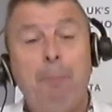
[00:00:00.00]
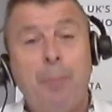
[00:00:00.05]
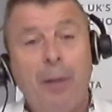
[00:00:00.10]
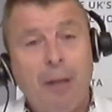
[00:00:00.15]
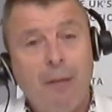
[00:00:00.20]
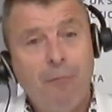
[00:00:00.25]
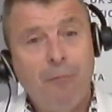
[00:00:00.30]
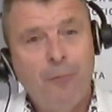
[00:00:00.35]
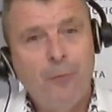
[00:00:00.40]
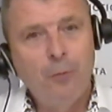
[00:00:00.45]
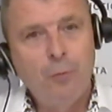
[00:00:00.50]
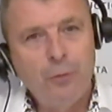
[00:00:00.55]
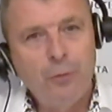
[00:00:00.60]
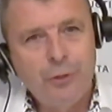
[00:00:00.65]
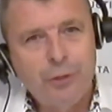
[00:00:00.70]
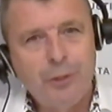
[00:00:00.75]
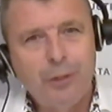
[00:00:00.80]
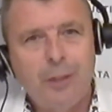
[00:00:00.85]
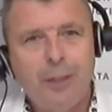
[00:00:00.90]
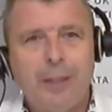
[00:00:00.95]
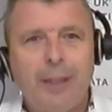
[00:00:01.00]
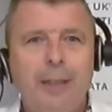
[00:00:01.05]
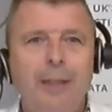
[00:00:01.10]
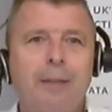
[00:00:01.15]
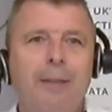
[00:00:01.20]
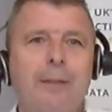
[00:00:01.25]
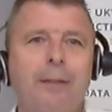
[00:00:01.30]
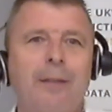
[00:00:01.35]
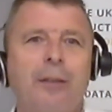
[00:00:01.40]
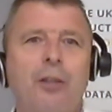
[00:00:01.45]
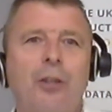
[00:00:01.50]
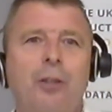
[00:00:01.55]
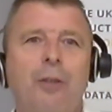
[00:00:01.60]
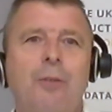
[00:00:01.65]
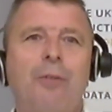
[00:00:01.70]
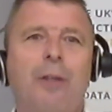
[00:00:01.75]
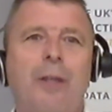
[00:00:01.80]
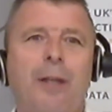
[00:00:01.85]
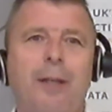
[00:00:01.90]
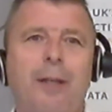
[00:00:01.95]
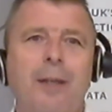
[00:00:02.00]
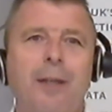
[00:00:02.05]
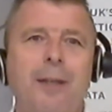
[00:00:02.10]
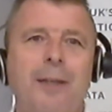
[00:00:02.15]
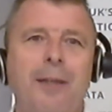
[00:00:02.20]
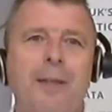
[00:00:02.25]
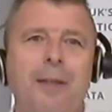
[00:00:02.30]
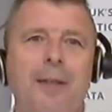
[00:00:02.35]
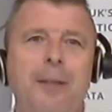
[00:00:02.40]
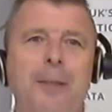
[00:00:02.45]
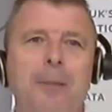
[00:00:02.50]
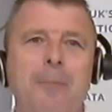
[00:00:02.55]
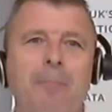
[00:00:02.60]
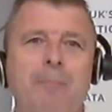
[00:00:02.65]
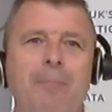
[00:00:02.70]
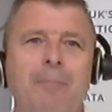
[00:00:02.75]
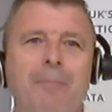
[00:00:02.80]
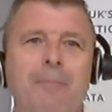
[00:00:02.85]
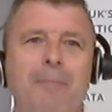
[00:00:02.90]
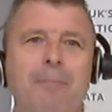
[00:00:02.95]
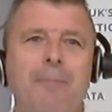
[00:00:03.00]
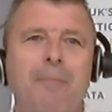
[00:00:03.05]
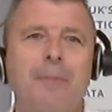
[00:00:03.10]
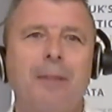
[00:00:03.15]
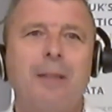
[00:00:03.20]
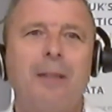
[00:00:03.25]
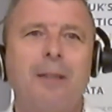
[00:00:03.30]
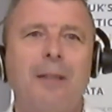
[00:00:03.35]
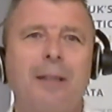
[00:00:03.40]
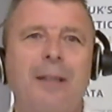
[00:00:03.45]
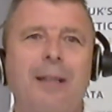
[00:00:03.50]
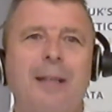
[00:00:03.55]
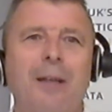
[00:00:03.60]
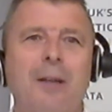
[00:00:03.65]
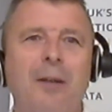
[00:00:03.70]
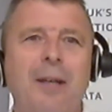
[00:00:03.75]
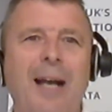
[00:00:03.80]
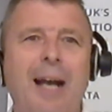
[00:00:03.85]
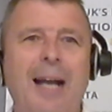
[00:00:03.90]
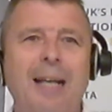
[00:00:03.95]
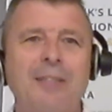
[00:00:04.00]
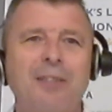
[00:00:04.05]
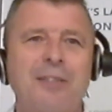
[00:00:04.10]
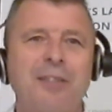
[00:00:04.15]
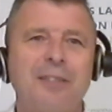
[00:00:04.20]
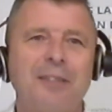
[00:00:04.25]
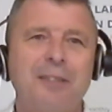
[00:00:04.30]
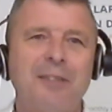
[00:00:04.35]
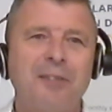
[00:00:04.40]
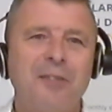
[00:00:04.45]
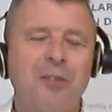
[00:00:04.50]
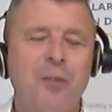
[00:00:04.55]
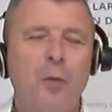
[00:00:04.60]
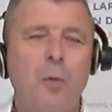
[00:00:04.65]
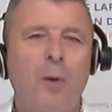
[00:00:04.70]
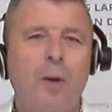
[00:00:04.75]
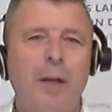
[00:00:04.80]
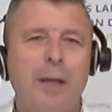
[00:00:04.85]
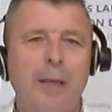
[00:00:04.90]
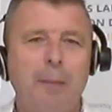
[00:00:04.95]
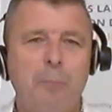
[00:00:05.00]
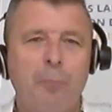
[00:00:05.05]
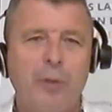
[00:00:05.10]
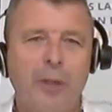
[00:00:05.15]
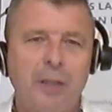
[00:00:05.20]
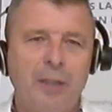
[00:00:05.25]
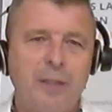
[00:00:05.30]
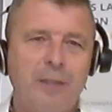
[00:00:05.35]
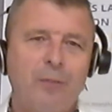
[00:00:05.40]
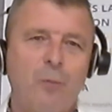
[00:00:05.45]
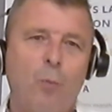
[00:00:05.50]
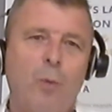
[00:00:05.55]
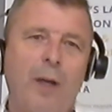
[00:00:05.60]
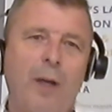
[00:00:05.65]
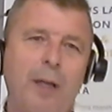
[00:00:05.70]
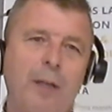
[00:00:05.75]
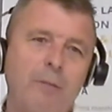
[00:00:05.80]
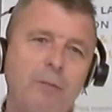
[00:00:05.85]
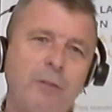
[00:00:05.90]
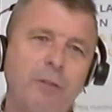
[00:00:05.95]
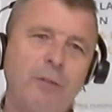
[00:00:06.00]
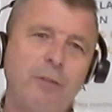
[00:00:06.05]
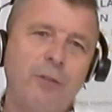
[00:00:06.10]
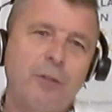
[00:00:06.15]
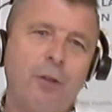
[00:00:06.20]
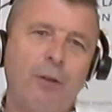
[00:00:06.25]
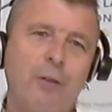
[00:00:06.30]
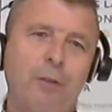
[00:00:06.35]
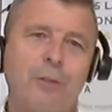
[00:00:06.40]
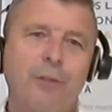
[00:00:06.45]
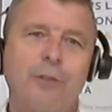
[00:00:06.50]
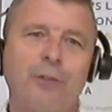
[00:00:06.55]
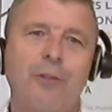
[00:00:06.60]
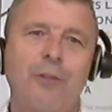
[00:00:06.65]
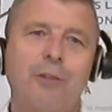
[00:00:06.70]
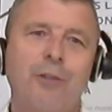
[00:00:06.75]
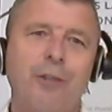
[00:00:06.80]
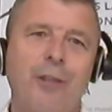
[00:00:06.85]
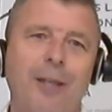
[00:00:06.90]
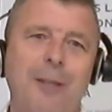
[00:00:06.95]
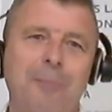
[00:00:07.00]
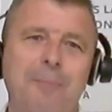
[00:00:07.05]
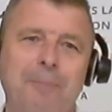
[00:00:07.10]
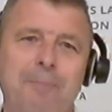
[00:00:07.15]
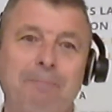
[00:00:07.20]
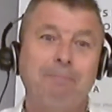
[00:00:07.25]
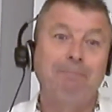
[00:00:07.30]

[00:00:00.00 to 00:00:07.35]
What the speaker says: But unfortunately, the UK hasn't quite embraced Wales and Scotland just yet.